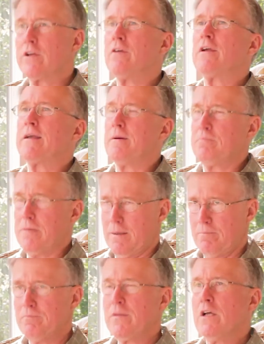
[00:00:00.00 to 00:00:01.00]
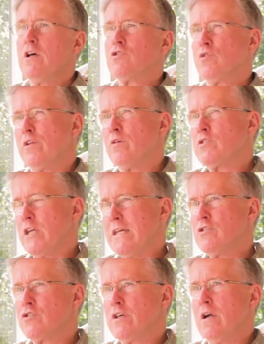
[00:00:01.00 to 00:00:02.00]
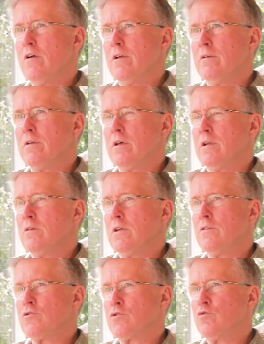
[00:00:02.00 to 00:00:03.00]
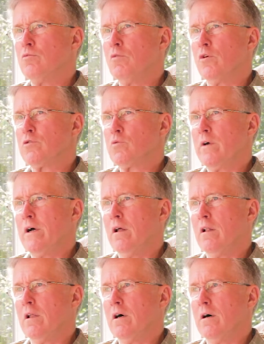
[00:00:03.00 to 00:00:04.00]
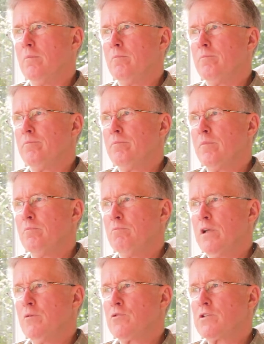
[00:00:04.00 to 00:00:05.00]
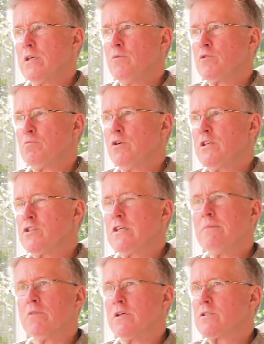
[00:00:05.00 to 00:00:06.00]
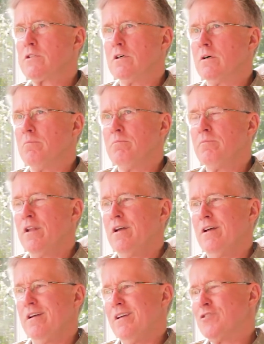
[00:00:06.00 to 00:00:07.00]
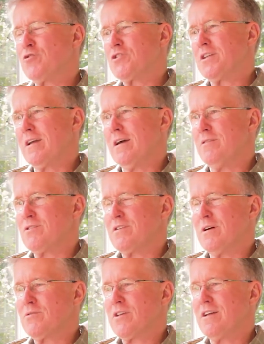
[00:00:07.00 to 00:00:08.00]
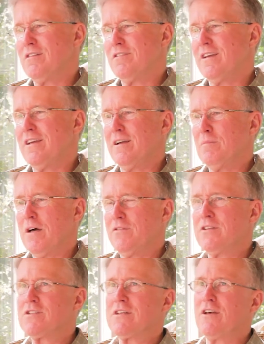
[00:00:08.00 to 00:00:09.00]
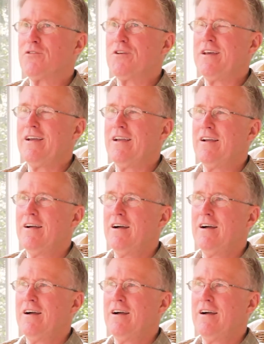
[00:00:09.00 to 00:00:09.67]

Gearing, yeah. So there were changes there, and in the school board as well. But it was pretty seamless. Interesting. I was kind of thinking about this the other day.